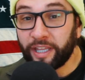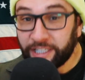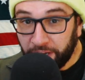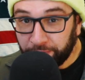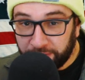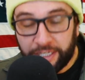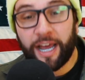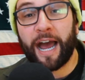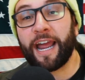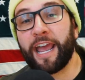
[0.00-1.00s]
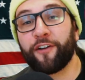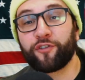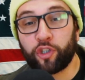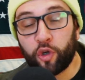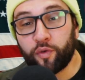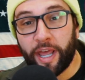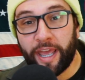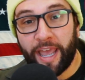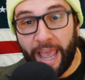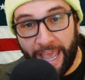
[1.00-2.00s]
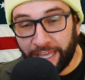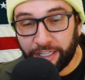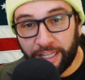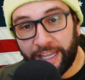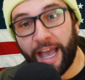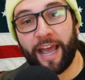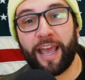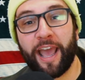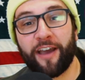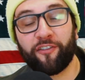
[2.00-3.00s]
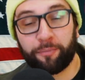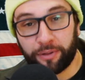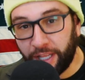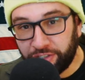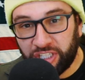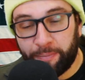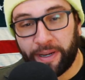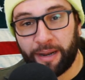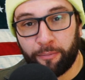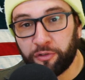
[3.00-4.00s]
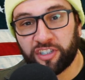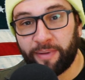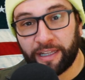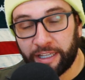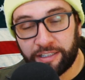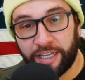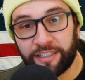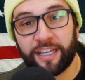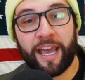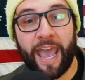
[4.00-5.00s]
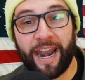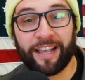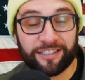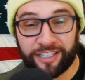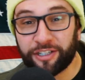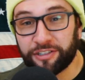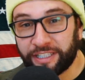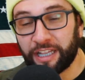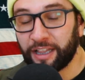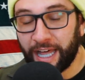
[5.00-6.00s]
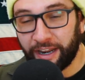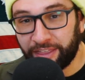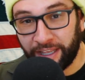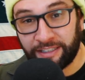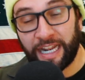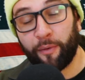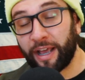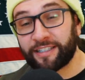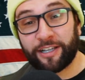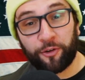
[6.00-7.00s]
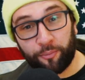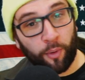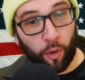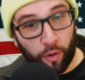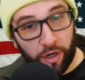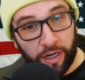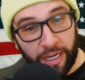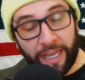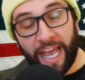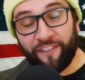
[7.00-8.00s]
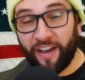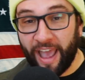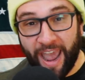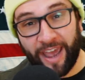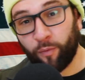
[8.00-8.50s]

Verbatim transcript: you don't. I have two-day handling, I have plus shipping on most of my listings, and I still sell a lot of things. Now, would I sell more if I had